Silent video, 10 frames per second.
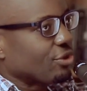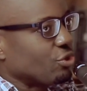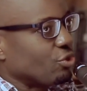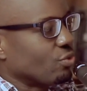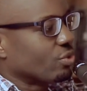
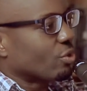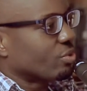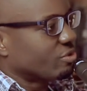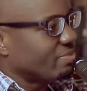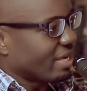you will
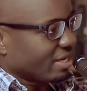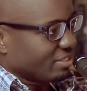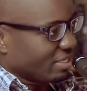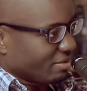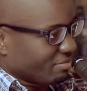always be
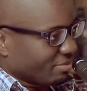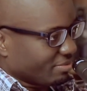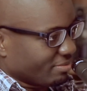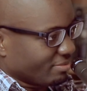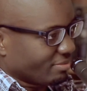catching up.
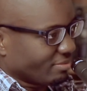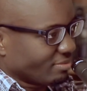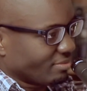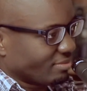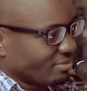
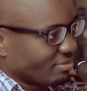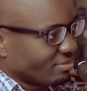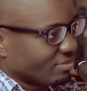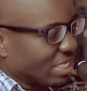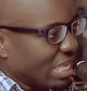
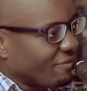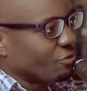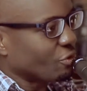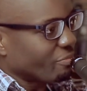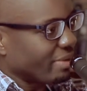If you
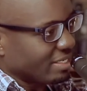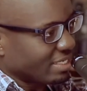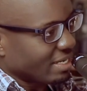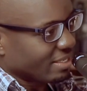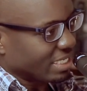don't
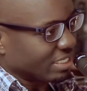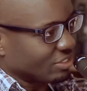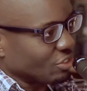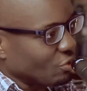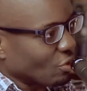maintain things,
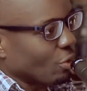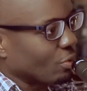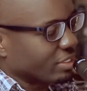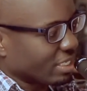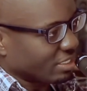you're
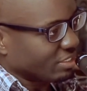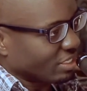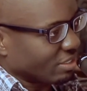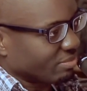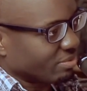always catching up.